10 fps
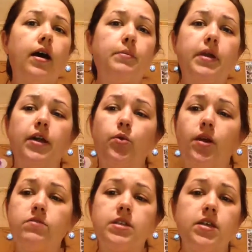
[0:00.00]
but I
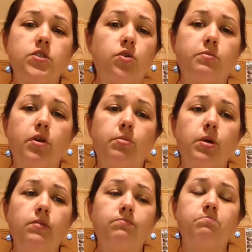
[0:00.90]
gravitate toward
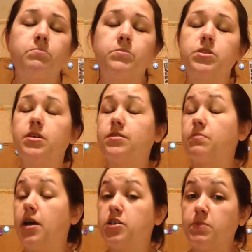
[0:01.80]
purple. Doesn't
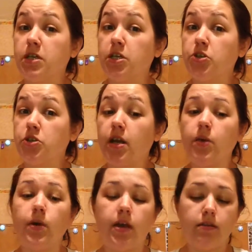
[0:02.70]
match my kitchen
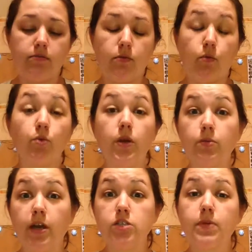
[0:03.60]
anyway. Red would
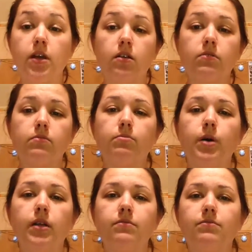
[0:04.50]
match better,
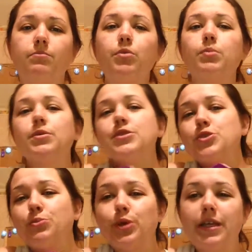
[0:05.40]
but purple's still
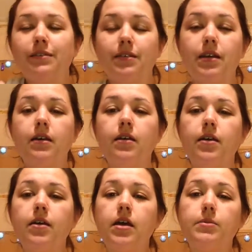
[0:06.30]
pretty.
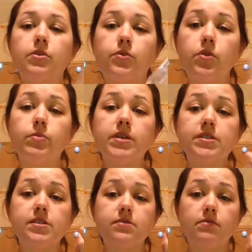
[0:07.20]
There are three
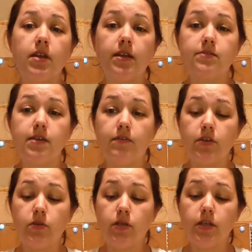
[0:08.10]
pieces, nice heavy
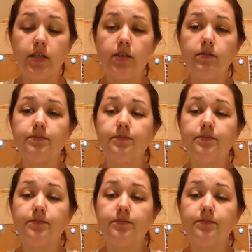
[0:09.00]
duty lid,